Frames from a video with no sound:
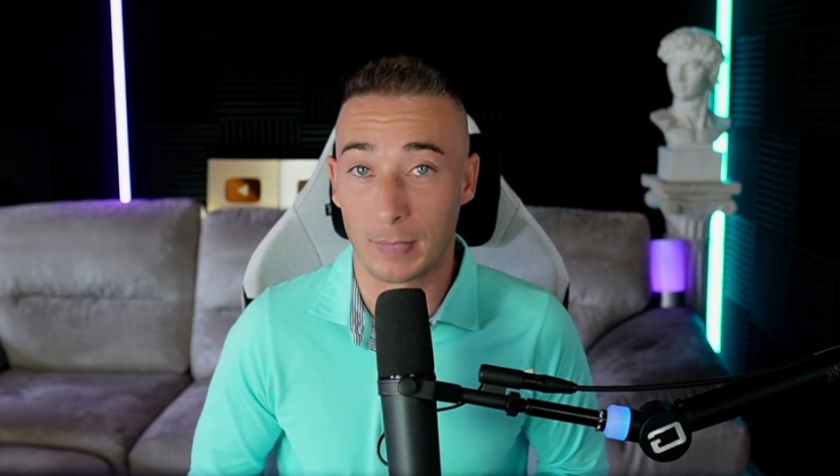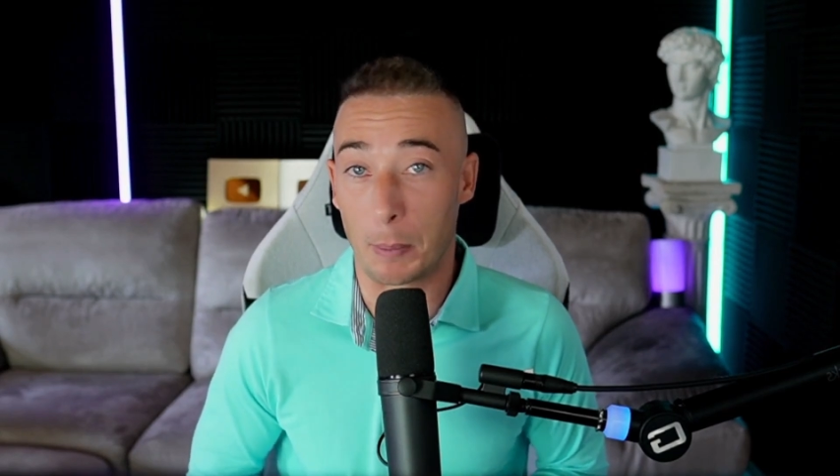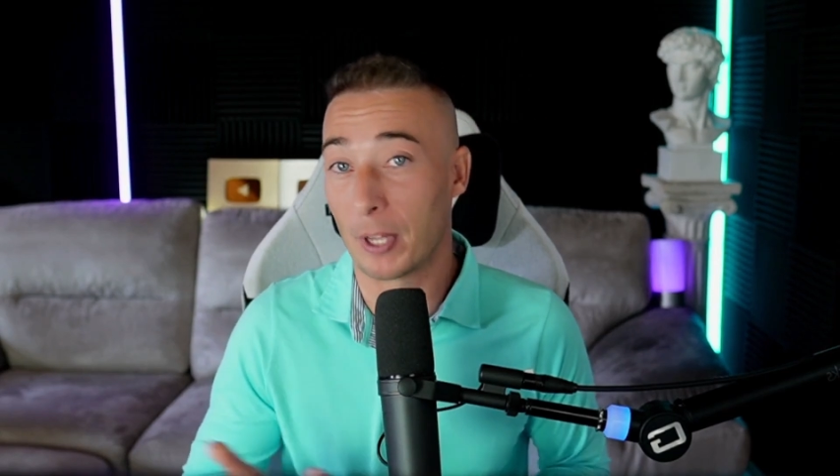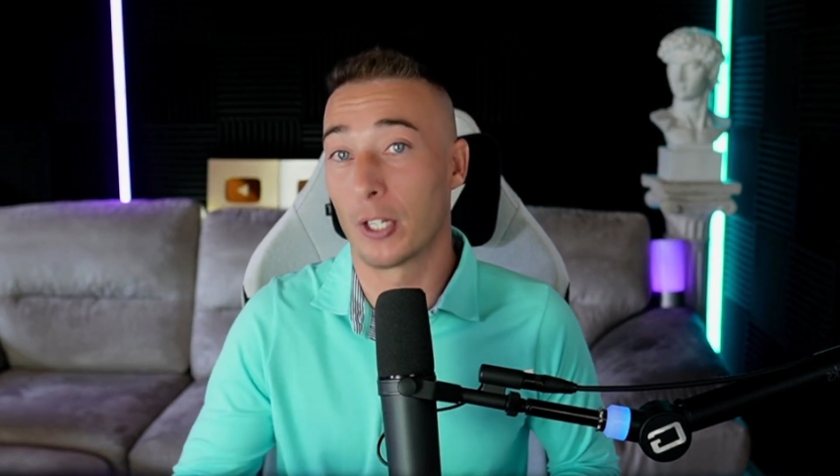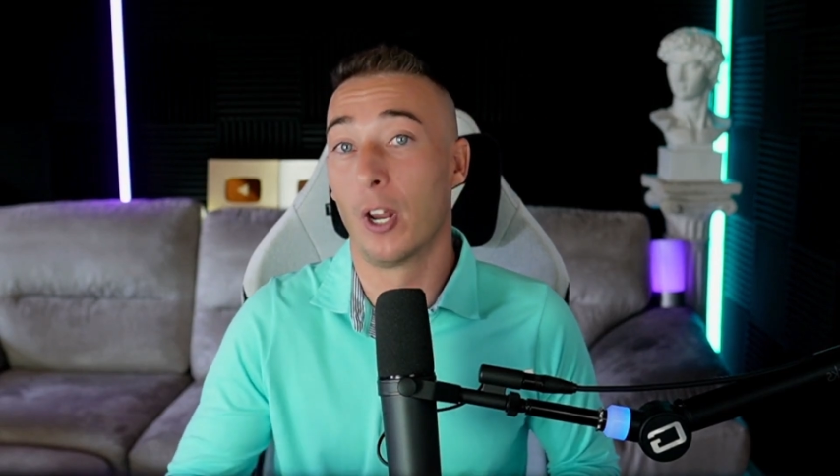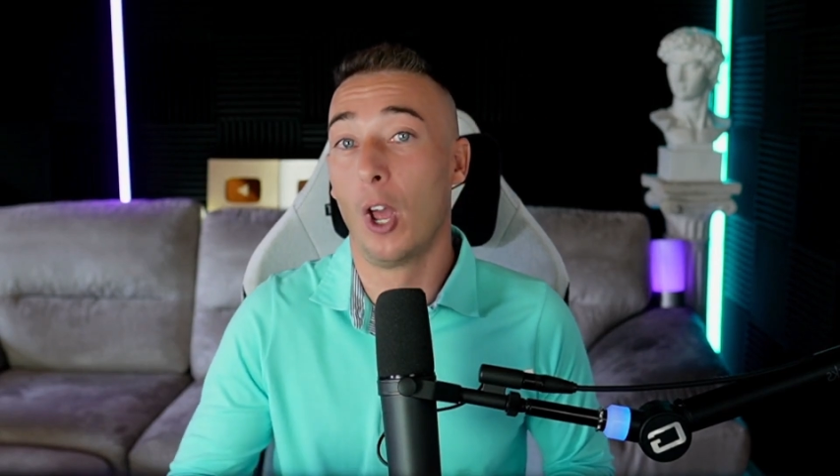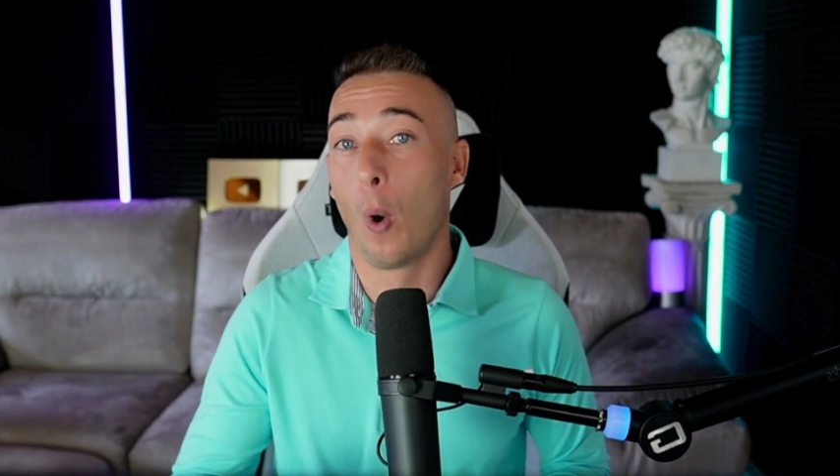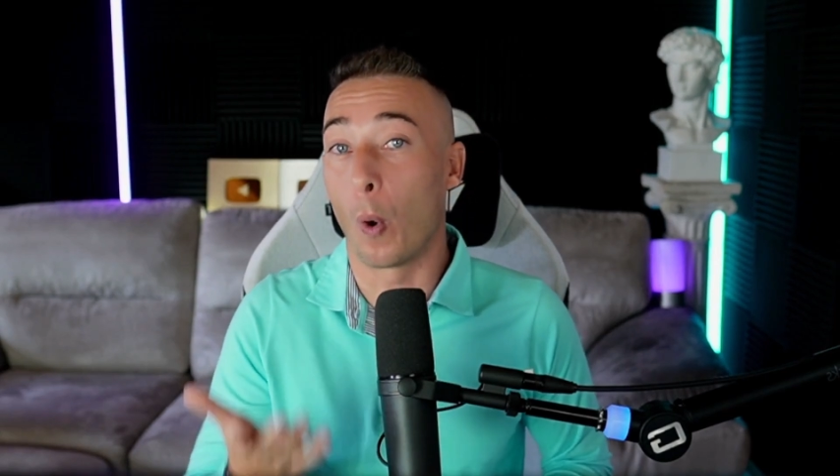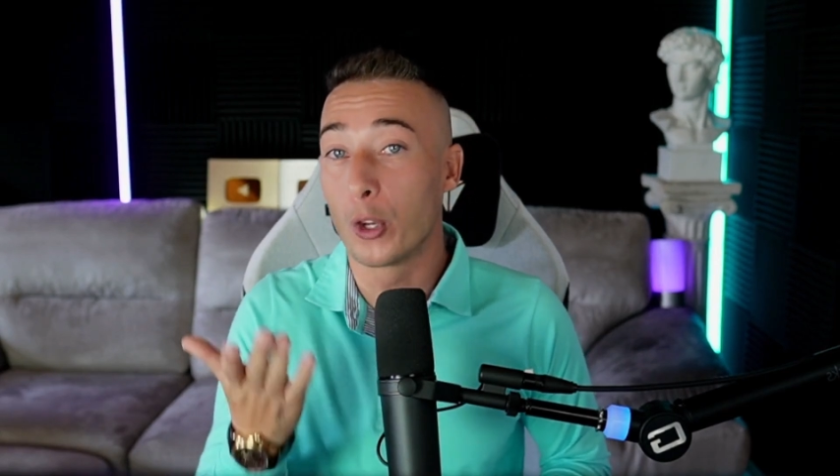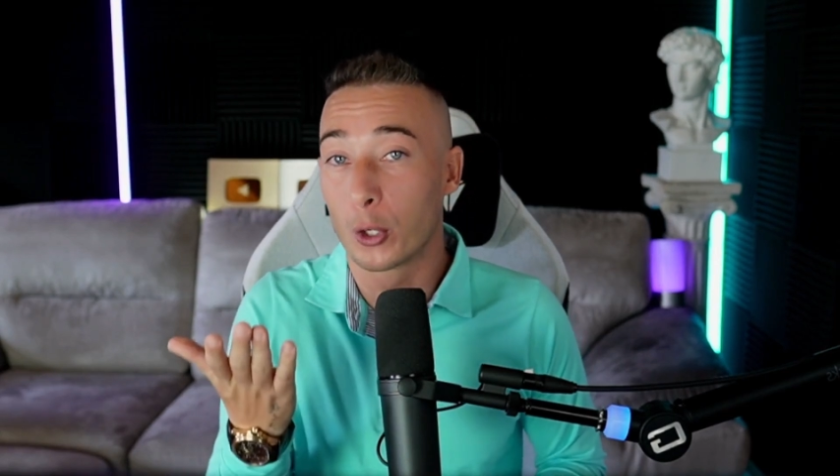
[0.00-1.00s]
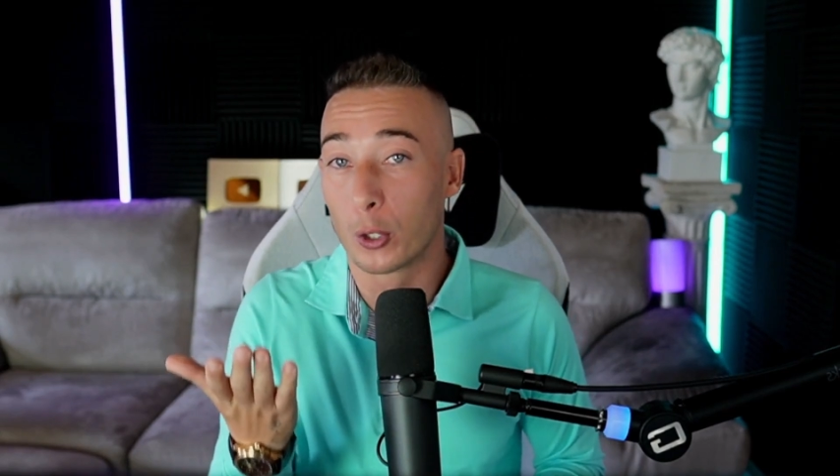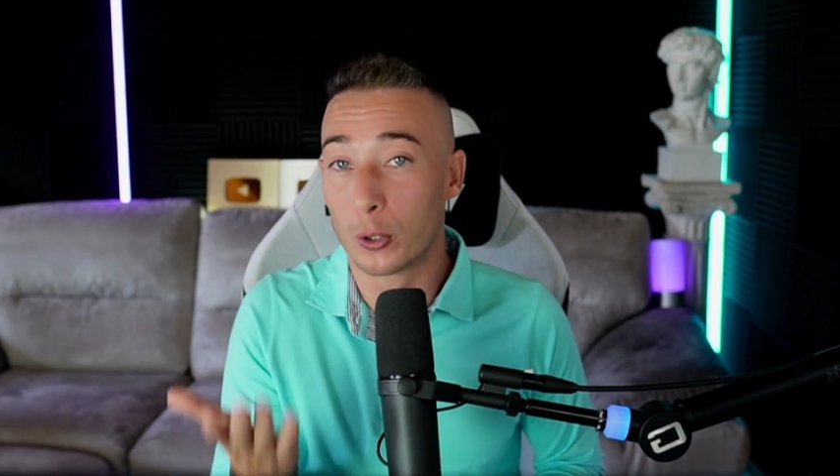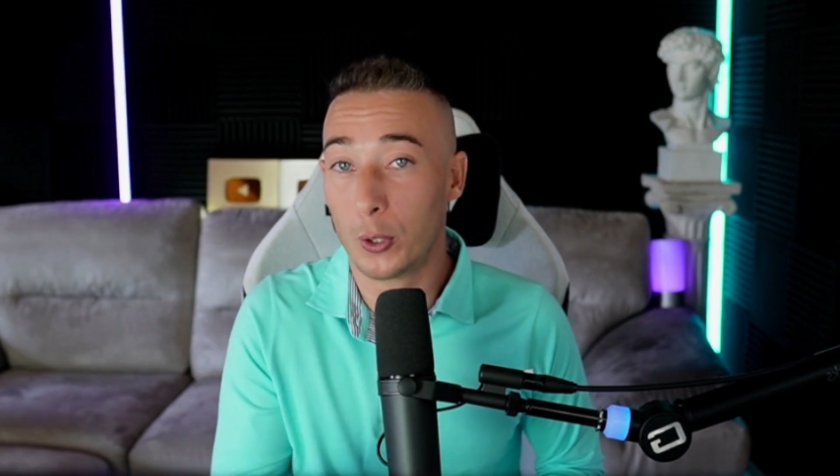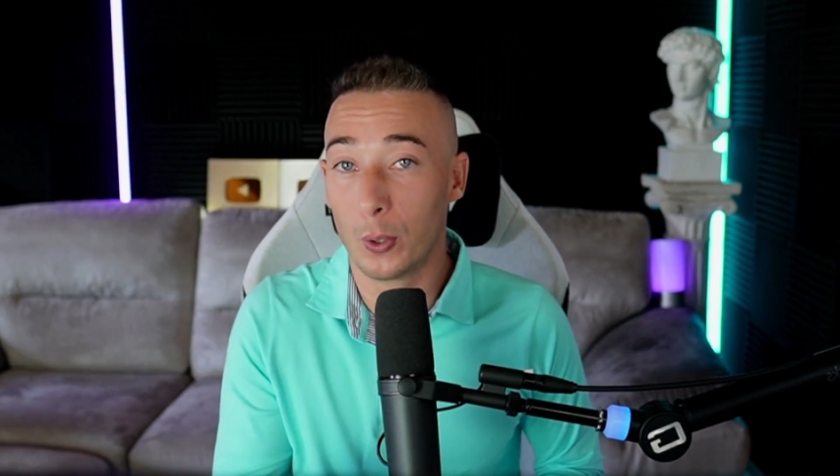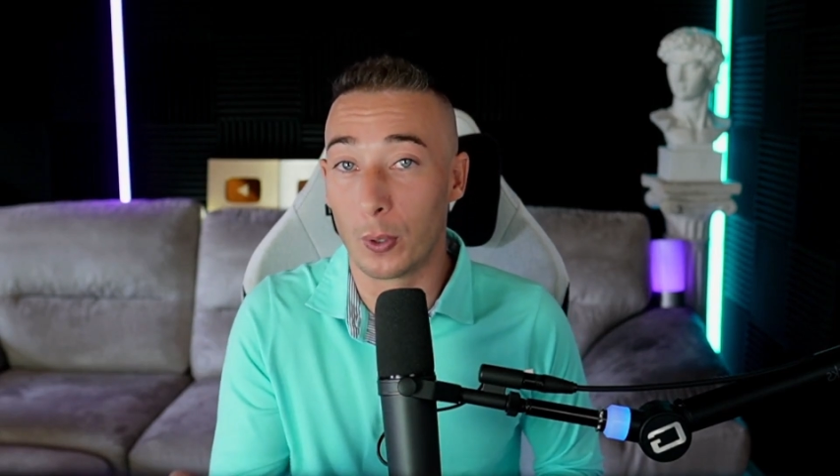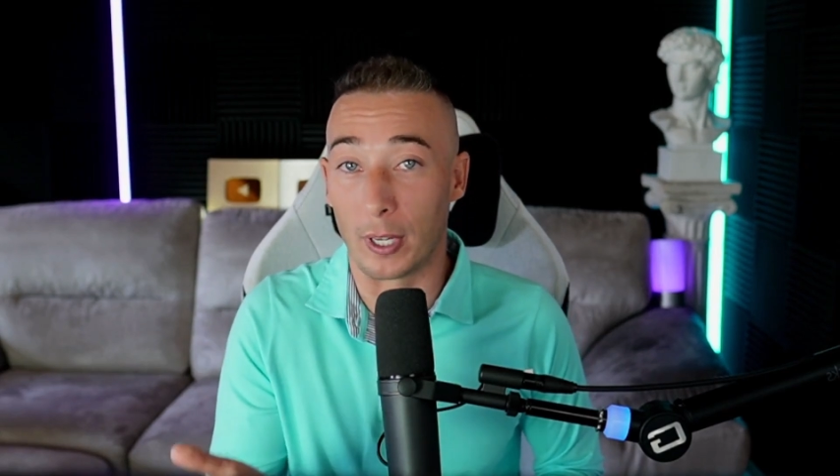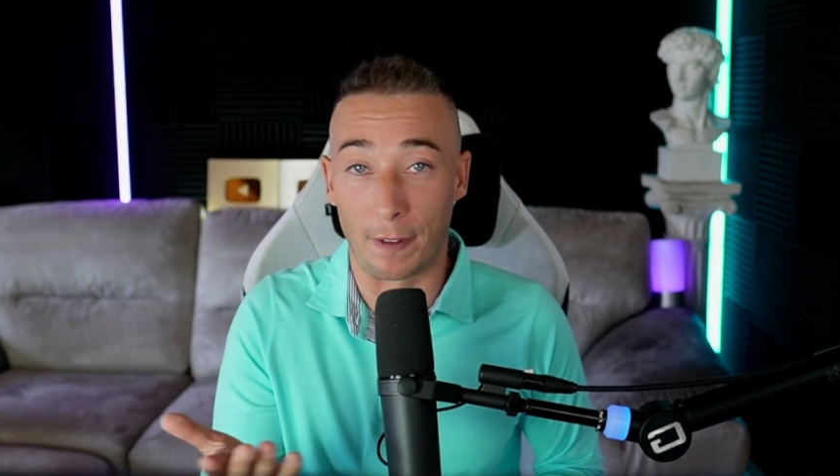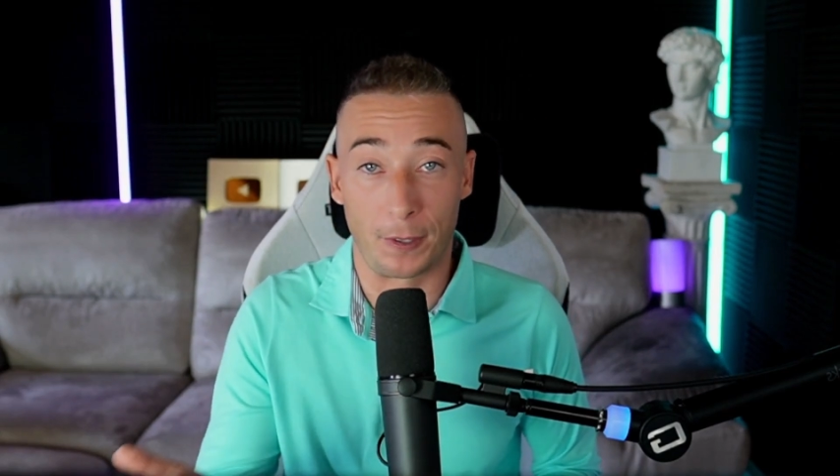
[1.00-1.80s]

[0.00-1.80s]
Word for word: Imagine what you could do in a